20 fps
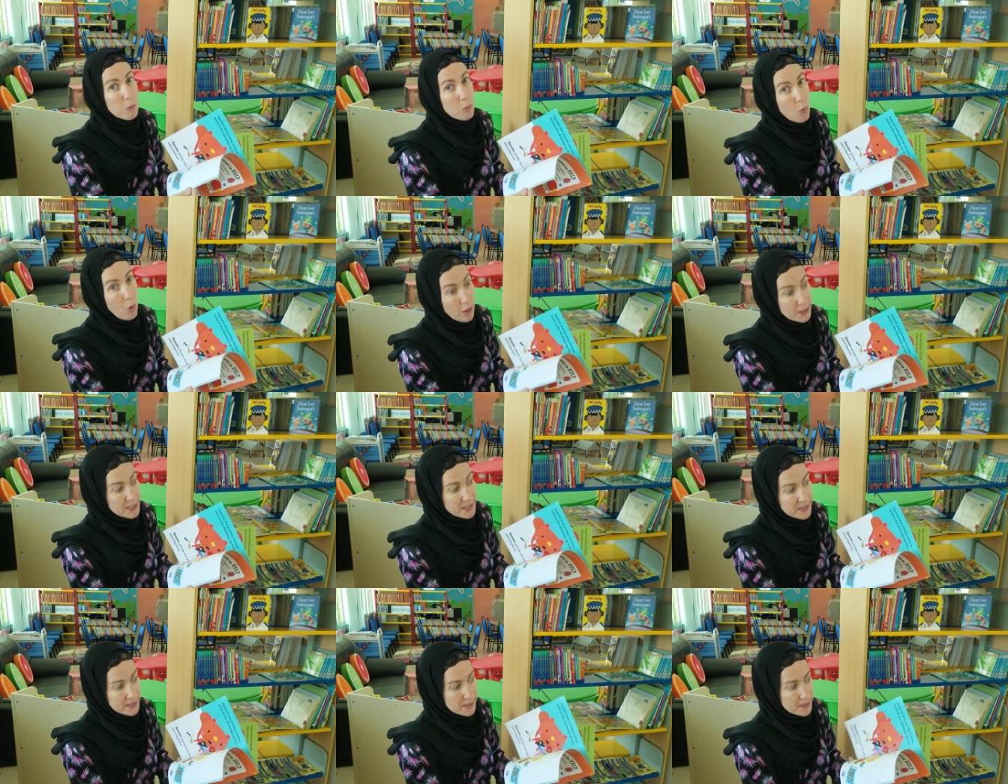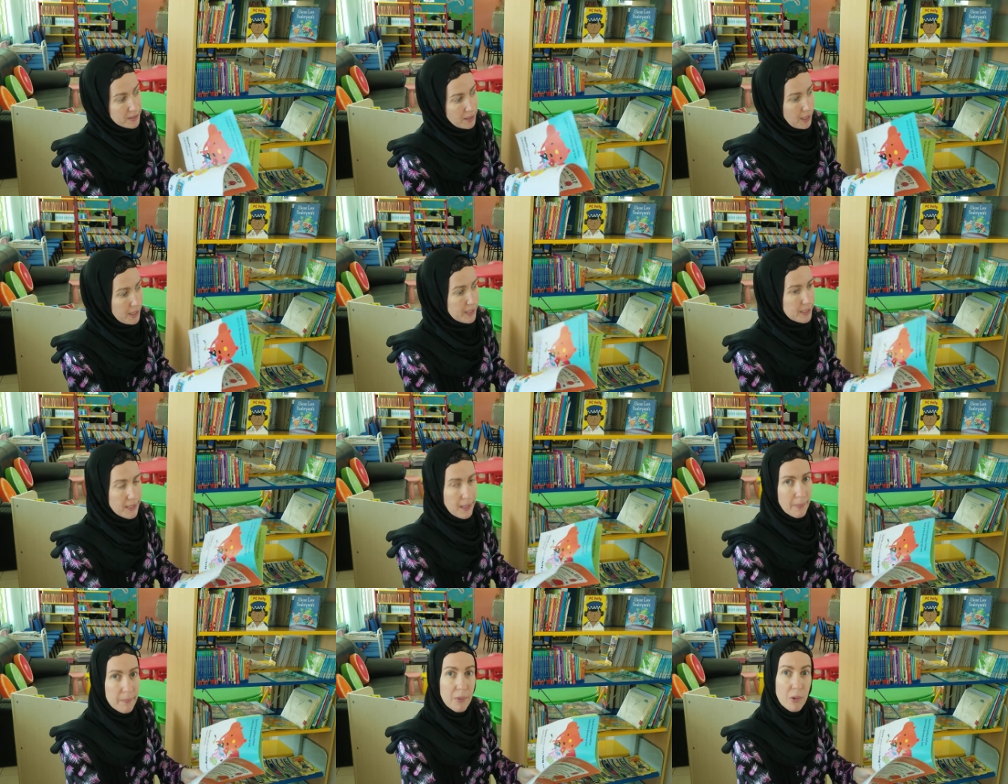wants to
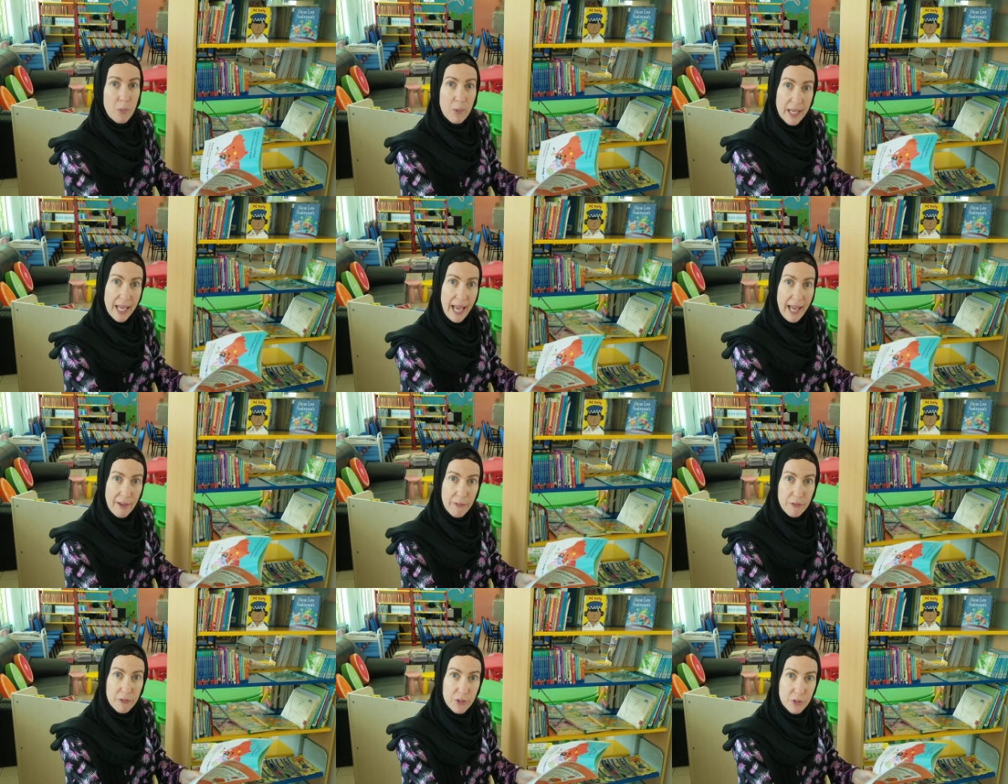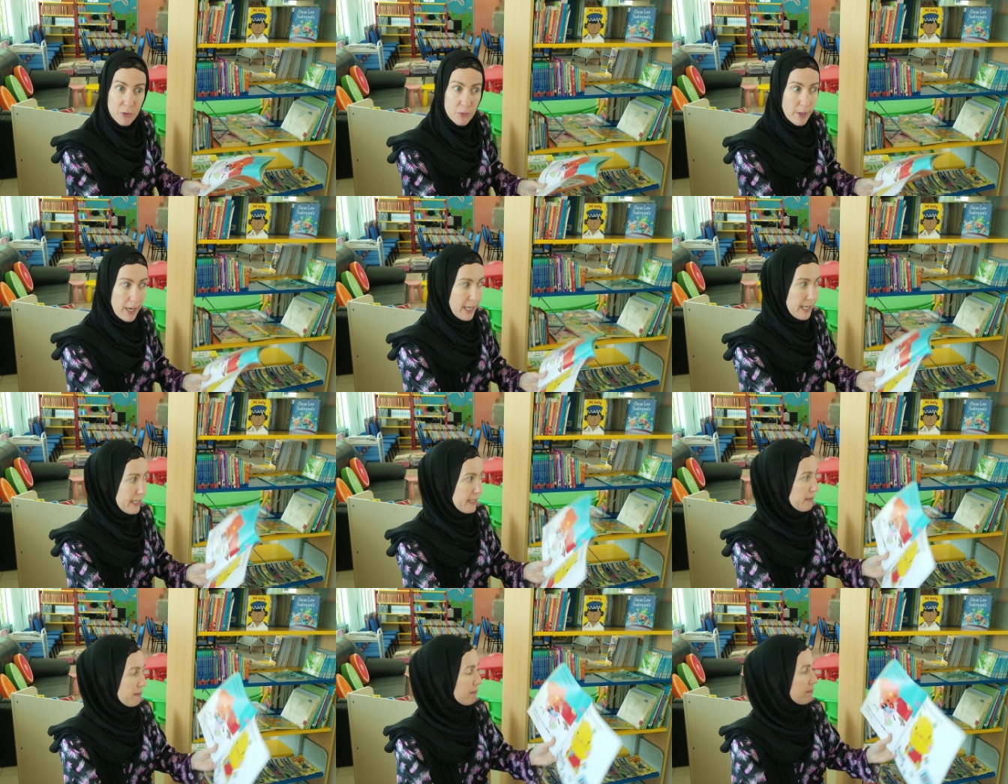tidy up, but we have to,
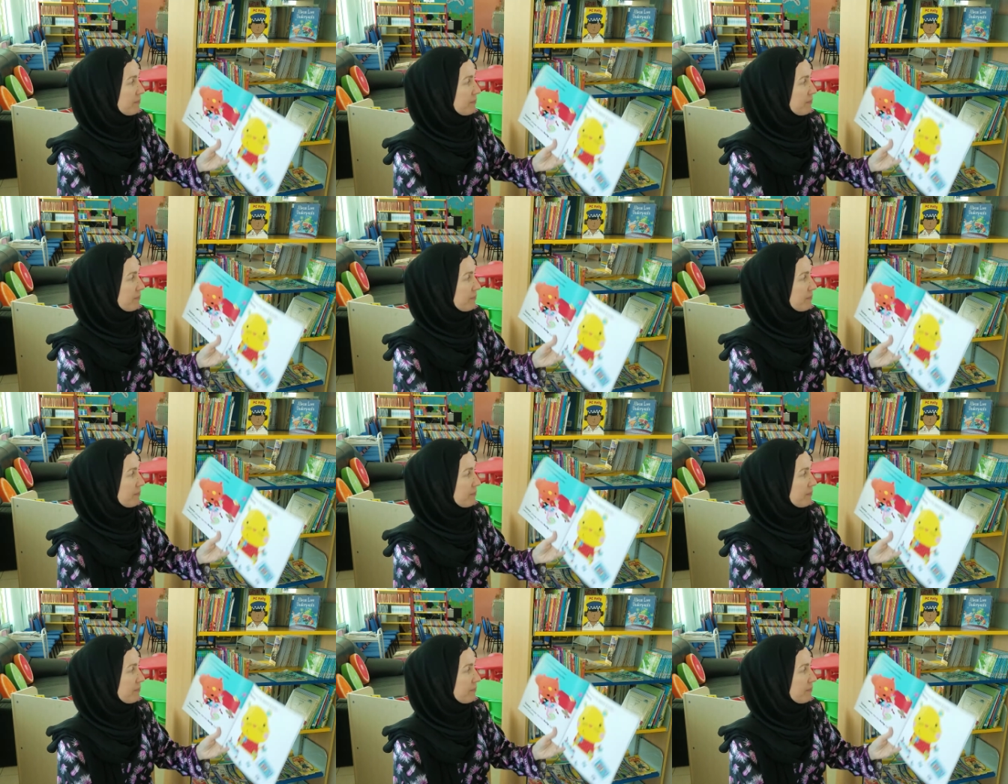right?